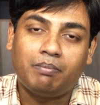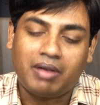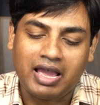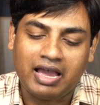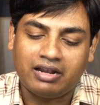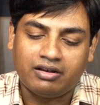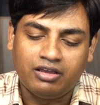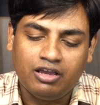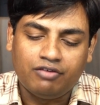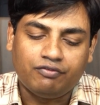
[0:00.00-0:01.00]
plan
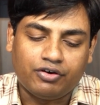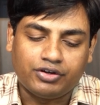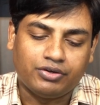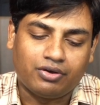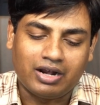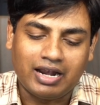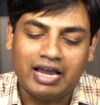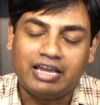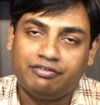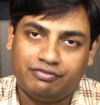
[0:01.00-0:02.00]
for your
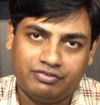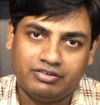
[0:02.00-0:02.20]
life?"